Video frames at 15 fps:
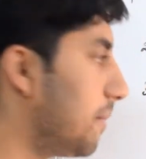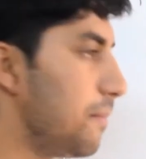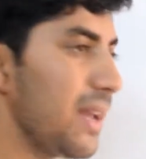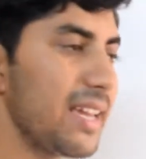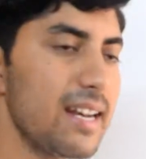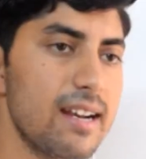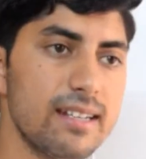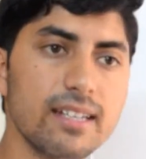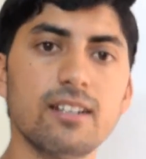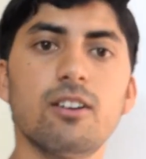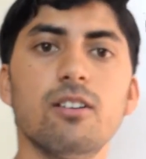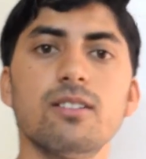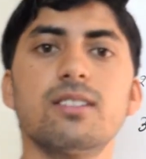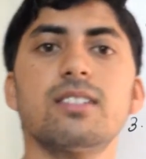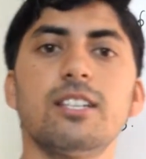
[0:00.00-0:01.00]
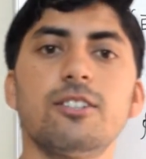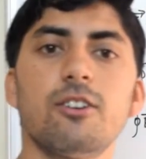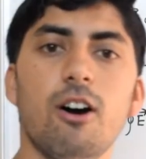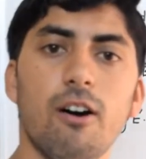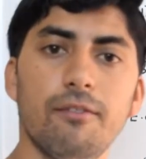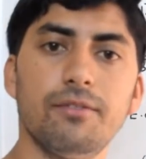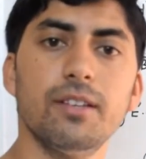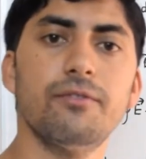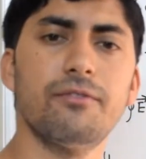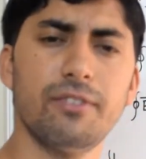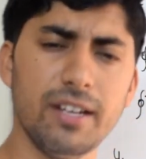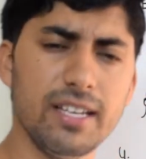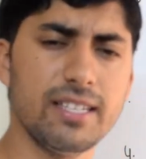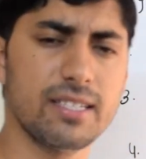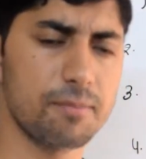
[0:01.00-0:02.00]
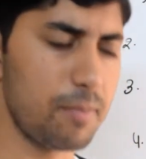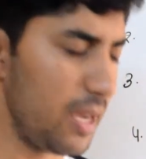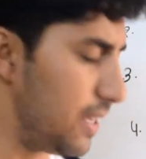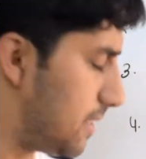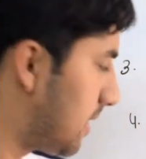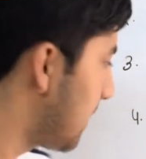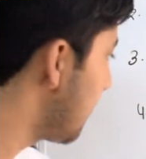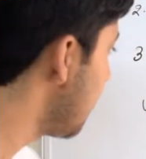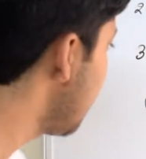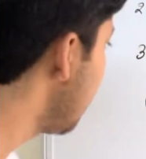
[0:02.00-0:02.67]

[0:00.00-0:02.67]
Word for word: magnetic constant of the free space,